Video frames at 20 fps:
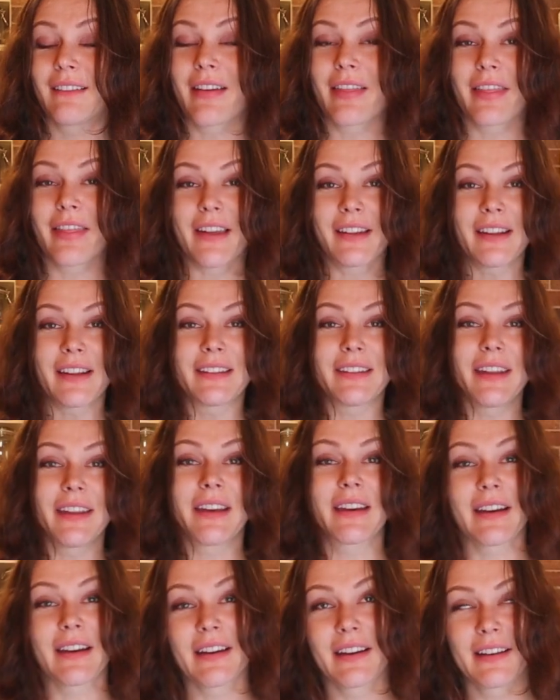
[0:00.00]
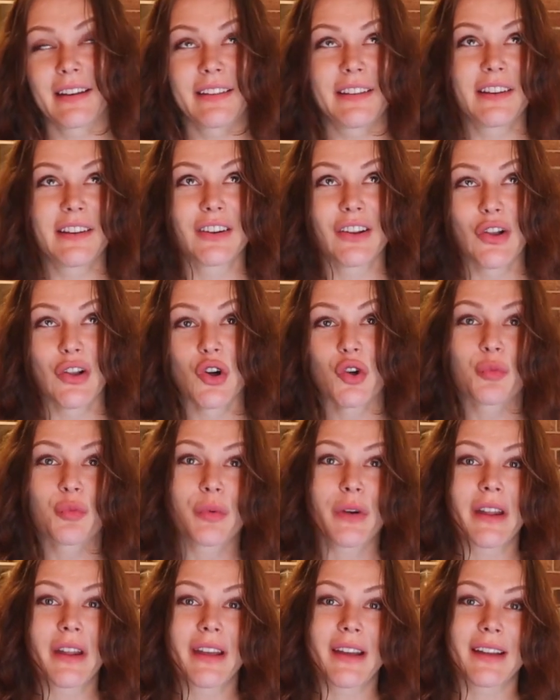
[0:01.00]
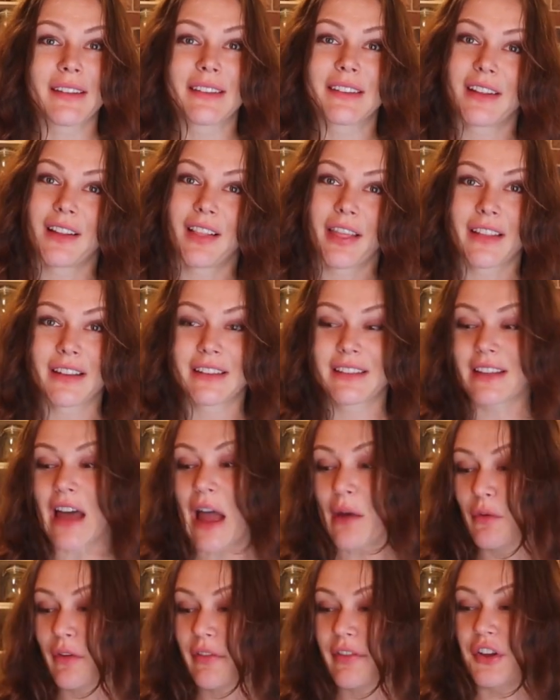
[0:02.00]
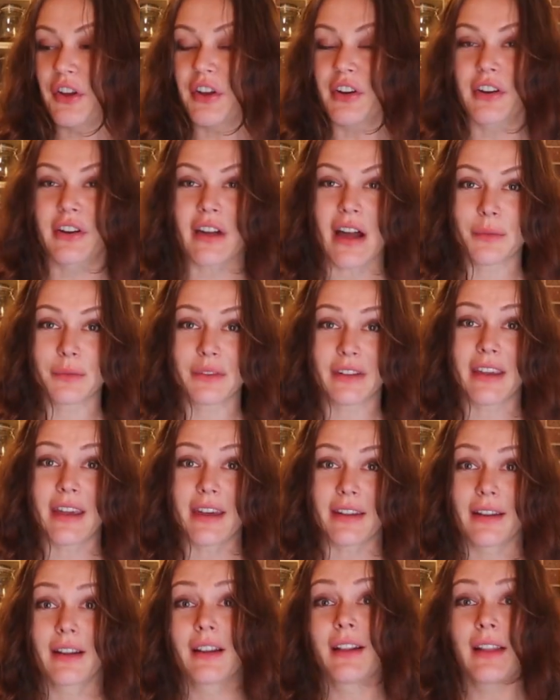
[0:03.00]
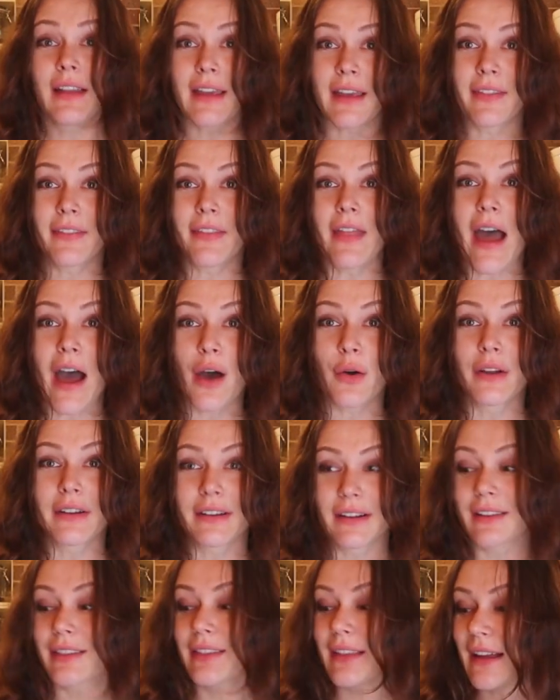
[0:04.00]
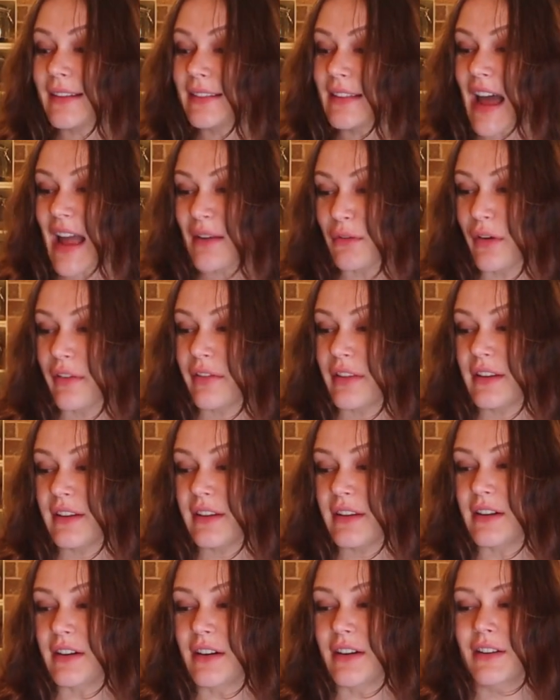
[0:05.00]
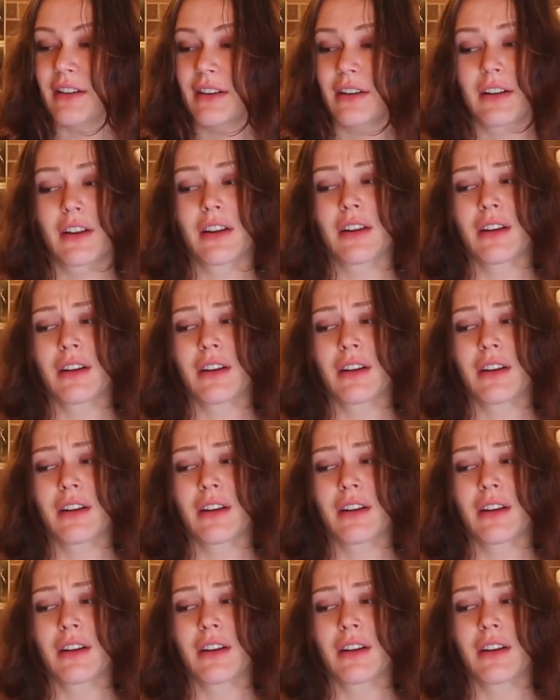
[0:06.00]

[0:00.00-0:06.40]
and then I take a year-long break until this time of the year comes again. And now it is that time of the year.